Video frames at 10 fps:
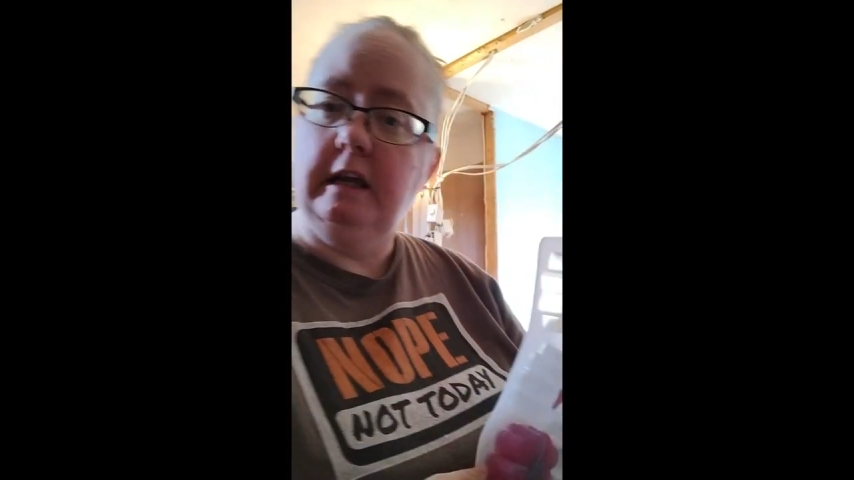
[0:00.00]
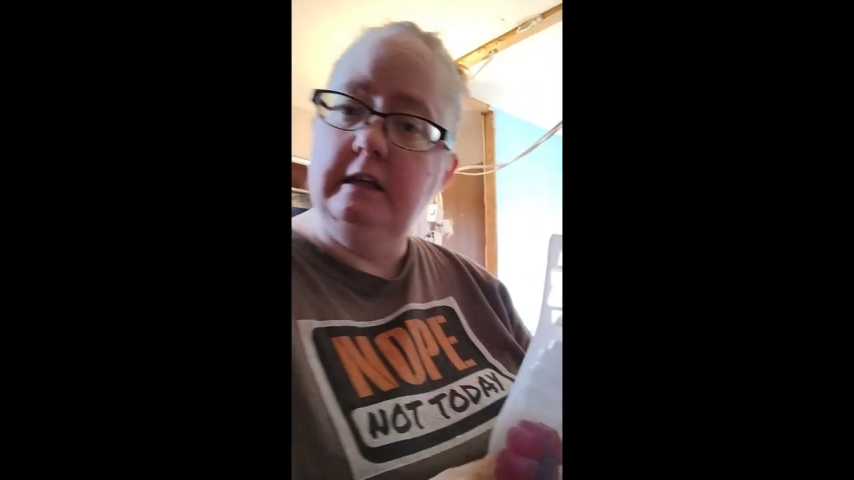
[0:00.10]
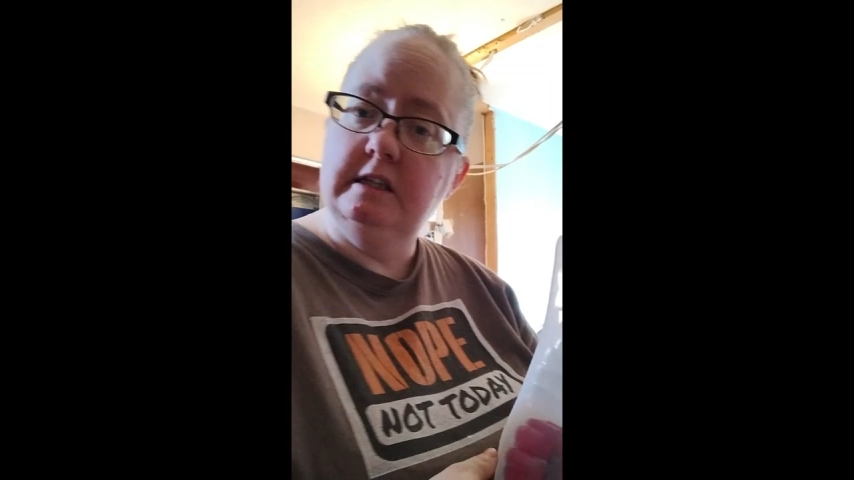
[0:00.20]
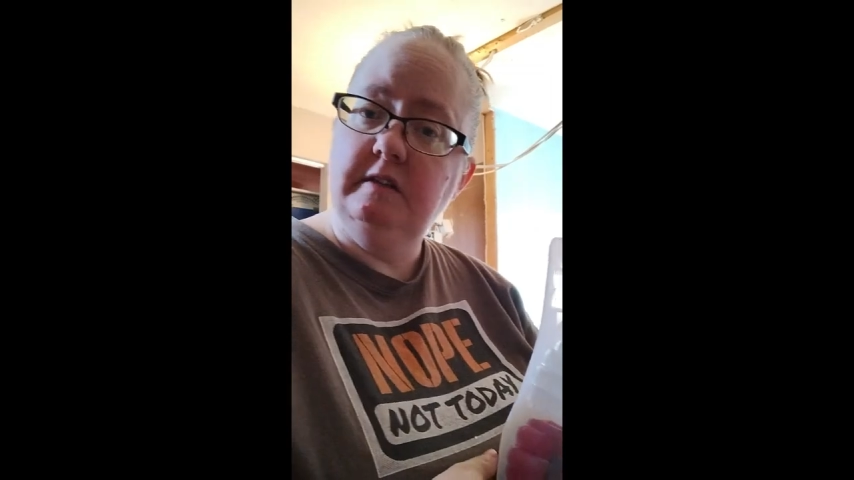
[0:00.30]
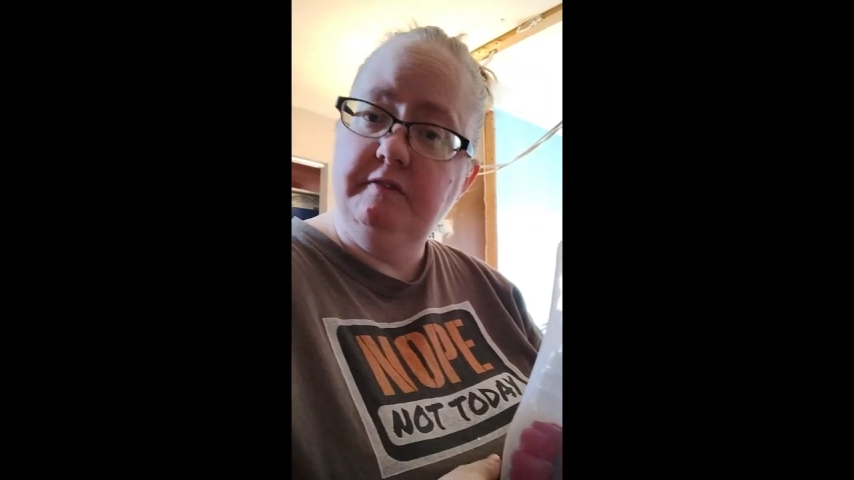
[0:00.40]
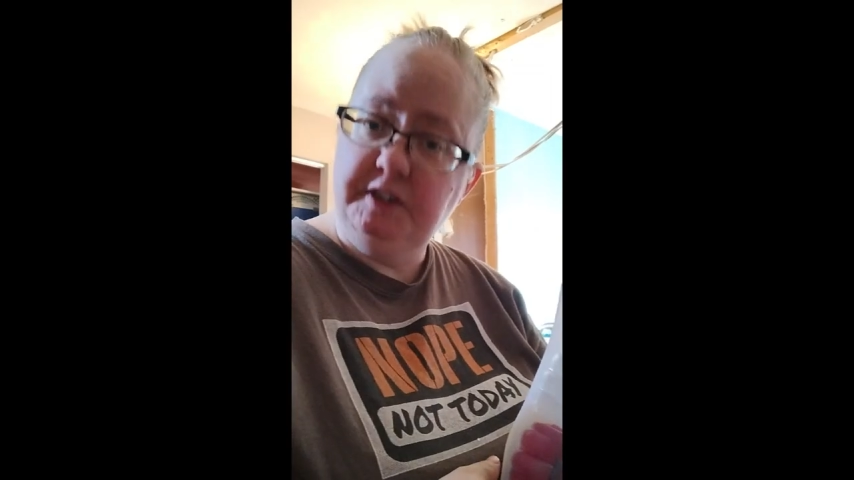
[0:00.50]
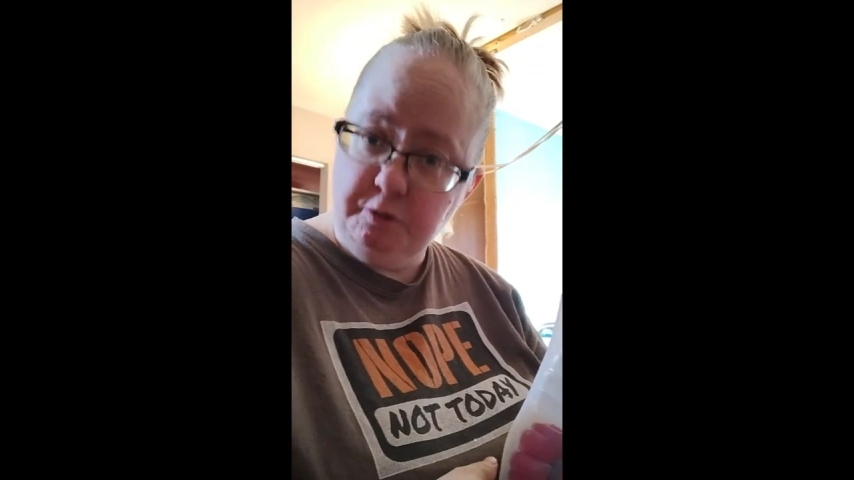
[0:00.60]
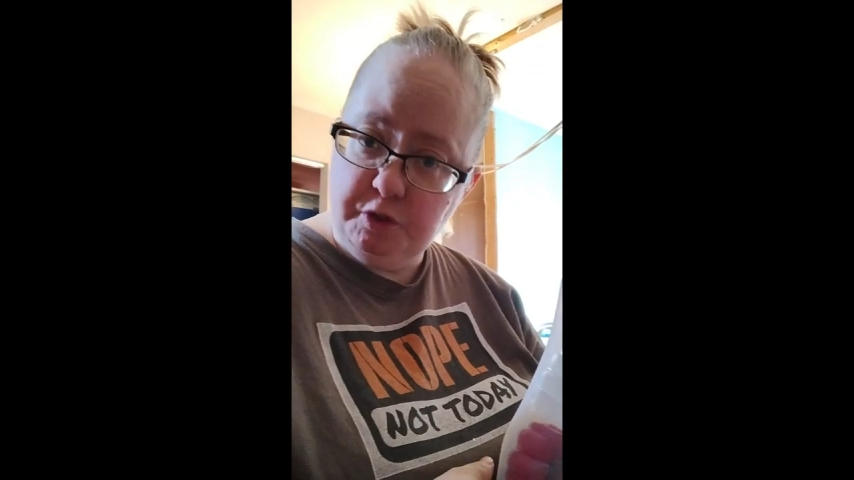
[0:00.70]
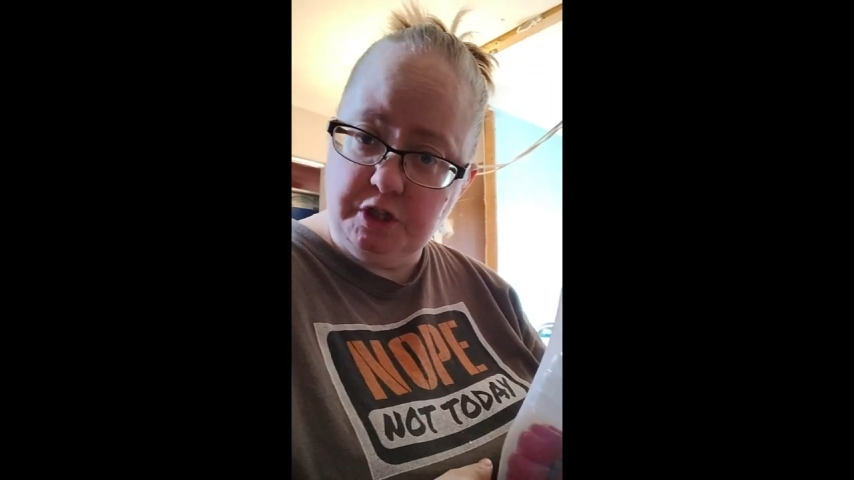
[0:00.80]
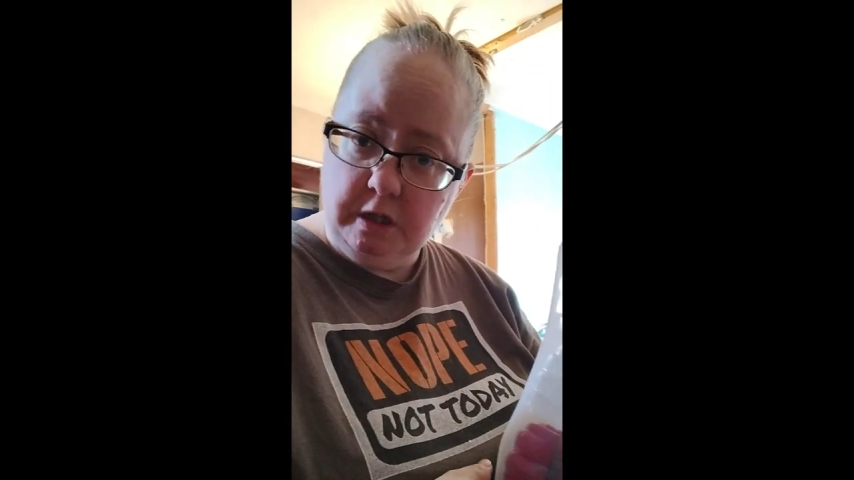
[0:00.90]
is
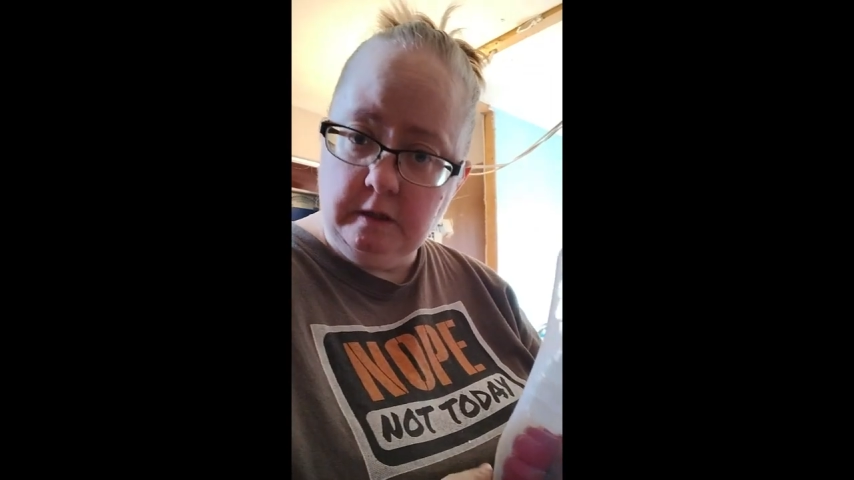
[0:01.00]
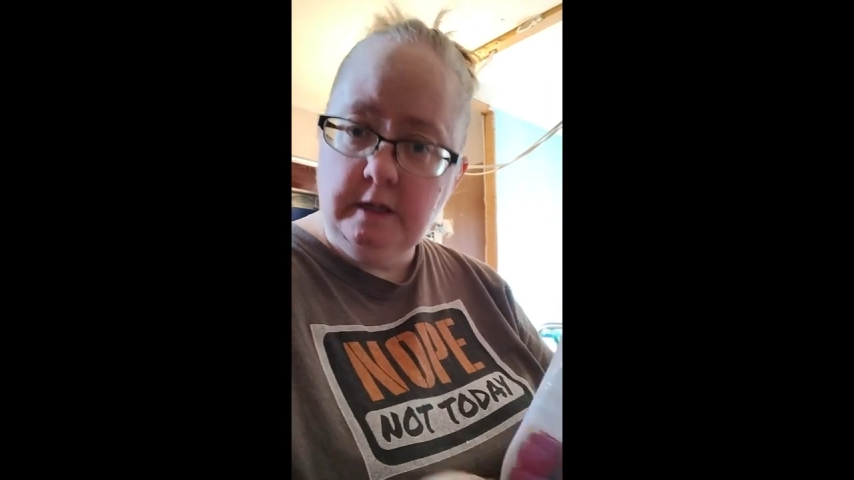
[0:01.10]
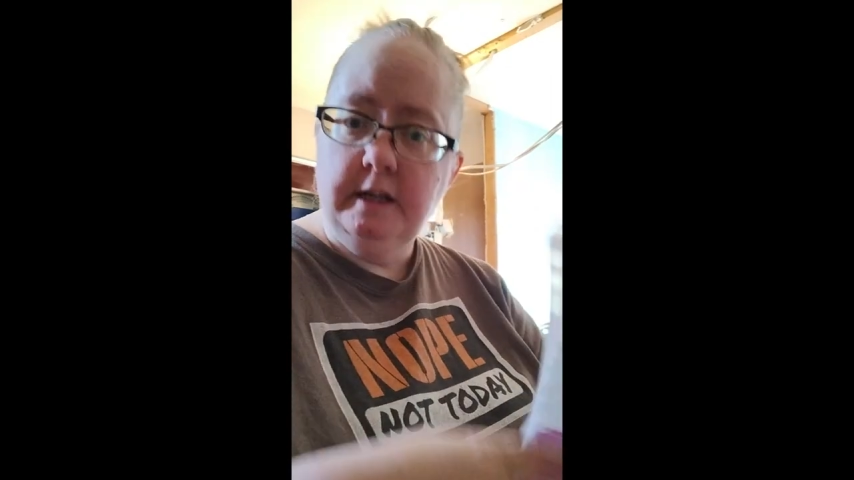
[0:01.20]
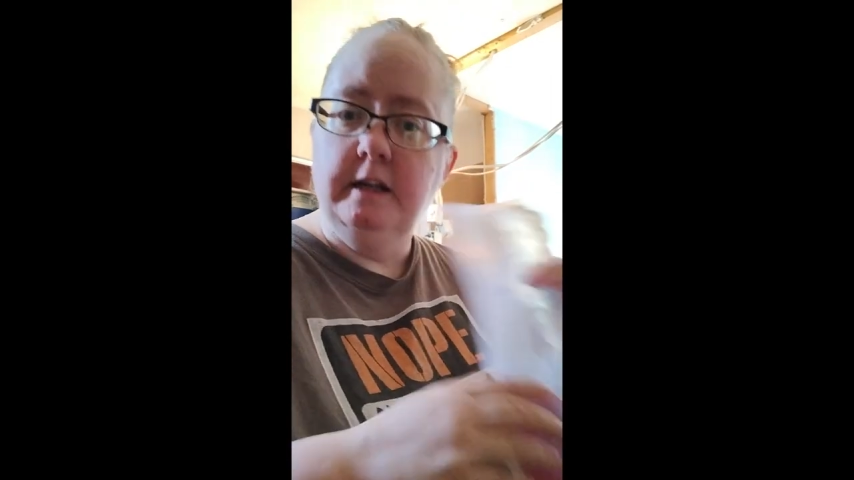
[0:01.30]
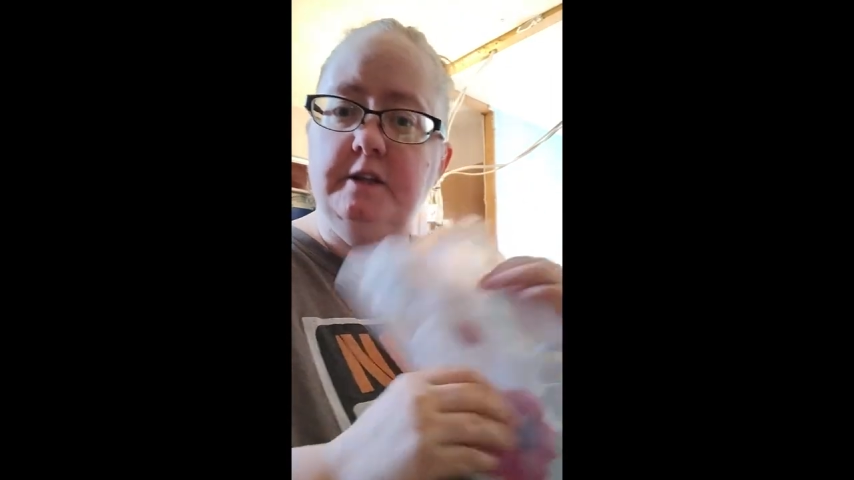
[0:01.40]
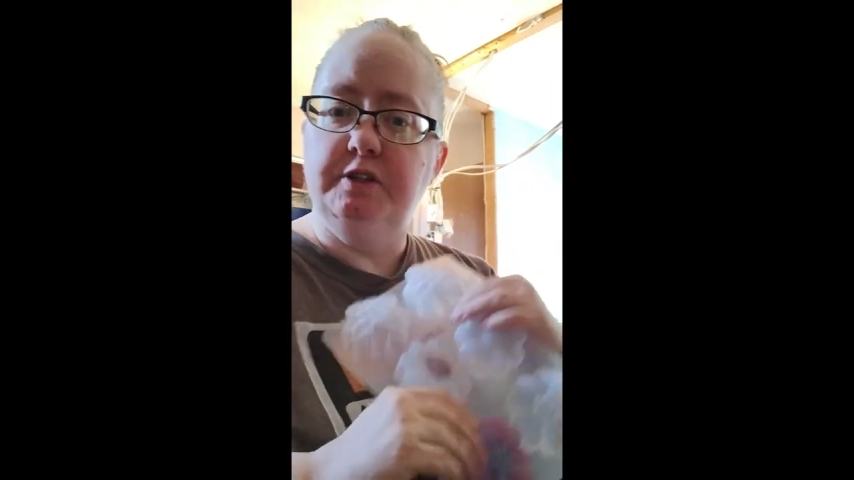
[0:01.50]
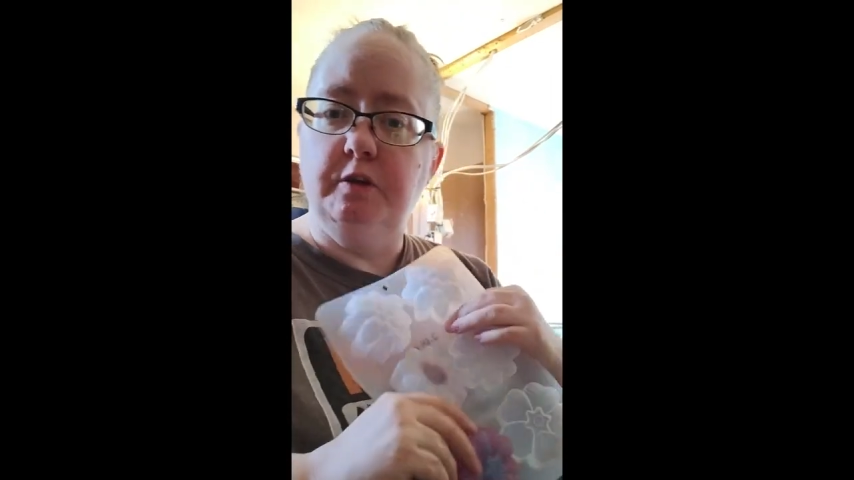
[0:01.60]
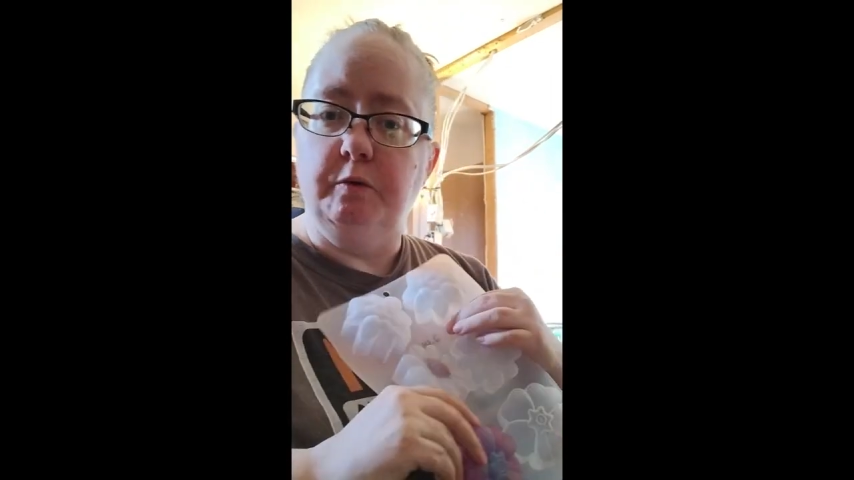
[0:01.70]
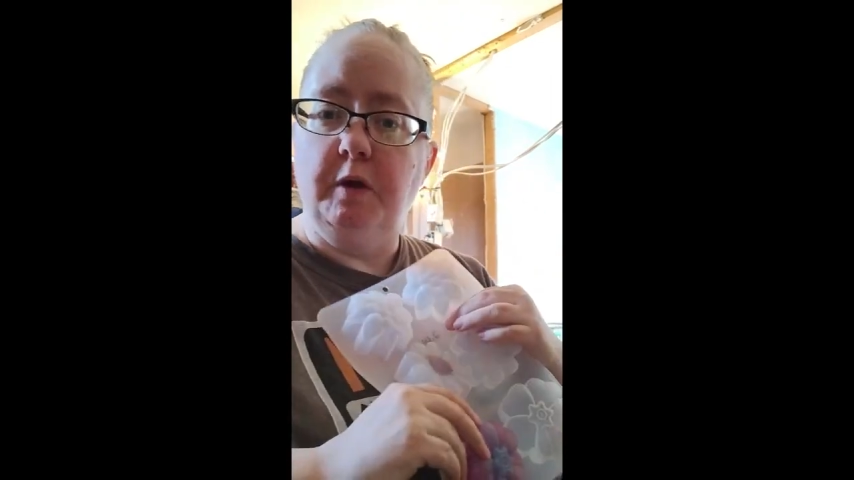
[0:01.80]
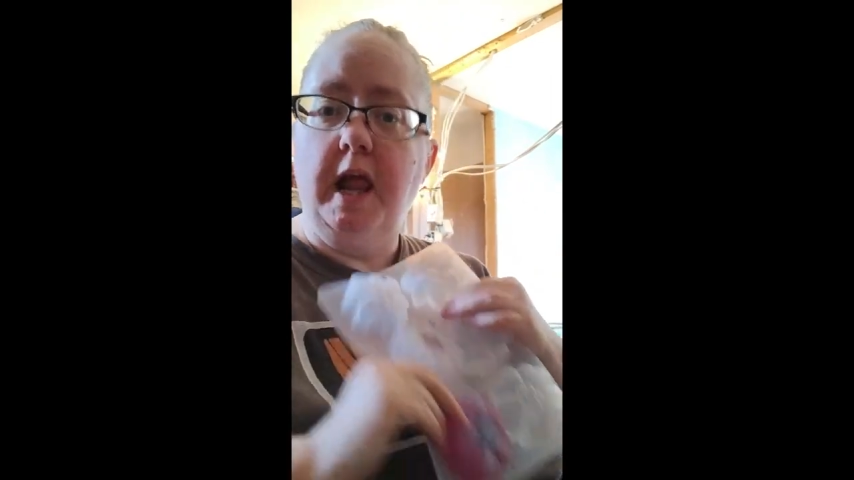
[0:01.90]
fuchsia.
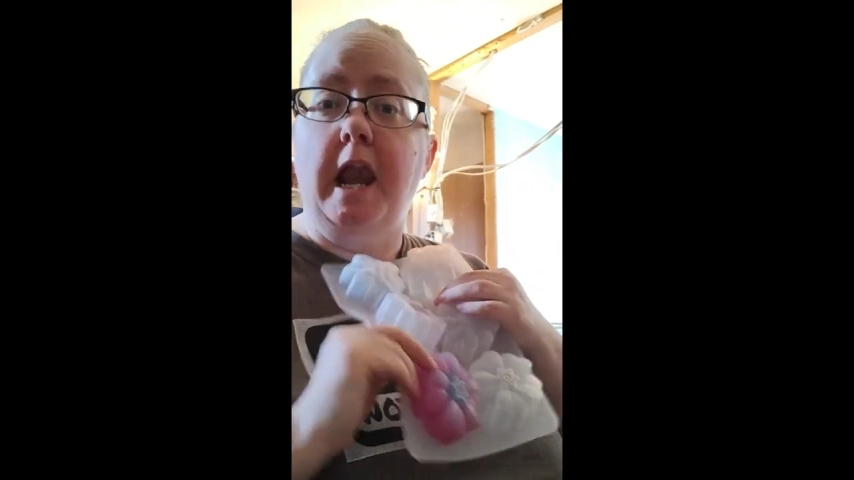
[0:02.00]
So